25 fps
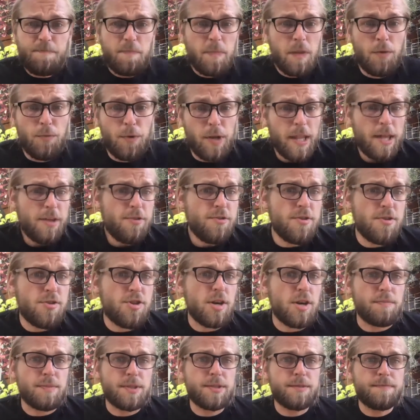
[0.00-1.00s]

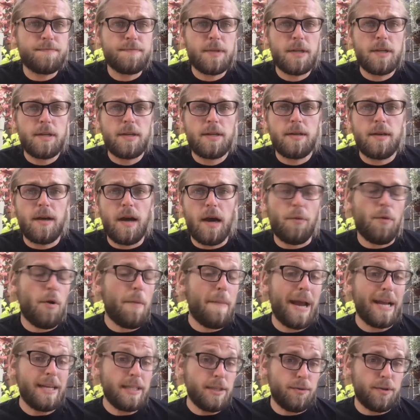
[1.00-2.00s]
relationships, uh,
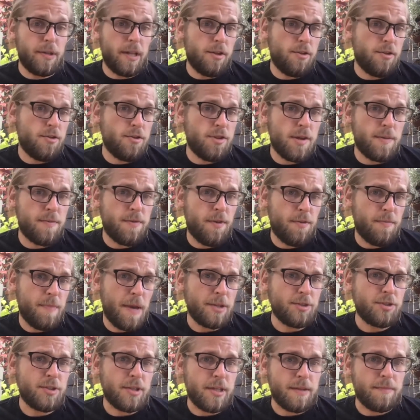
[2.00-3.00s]
romantic relationships
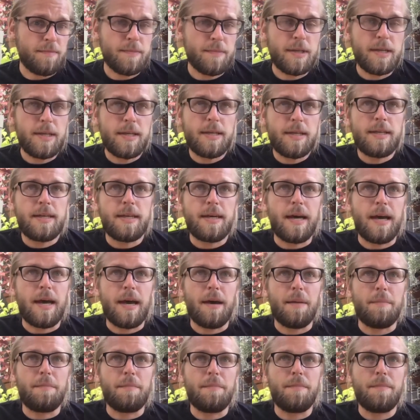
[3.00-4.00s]
especially.
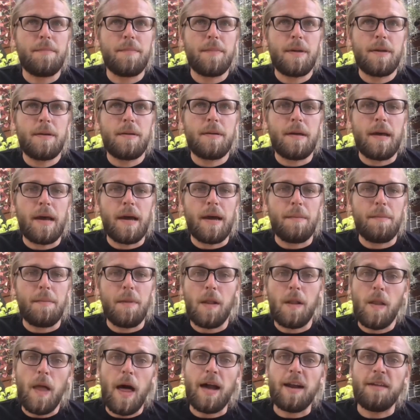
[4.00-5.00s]
Um, uh, a
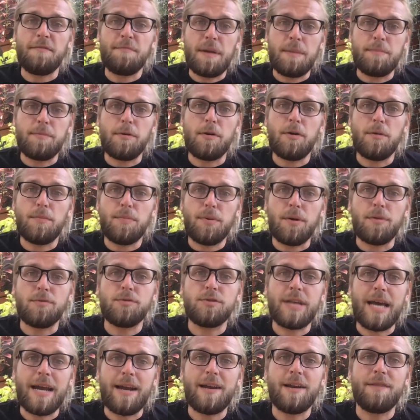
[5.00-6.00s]
lot of people approach
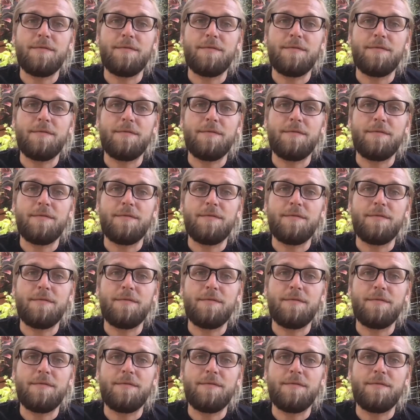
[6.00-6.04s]
that in a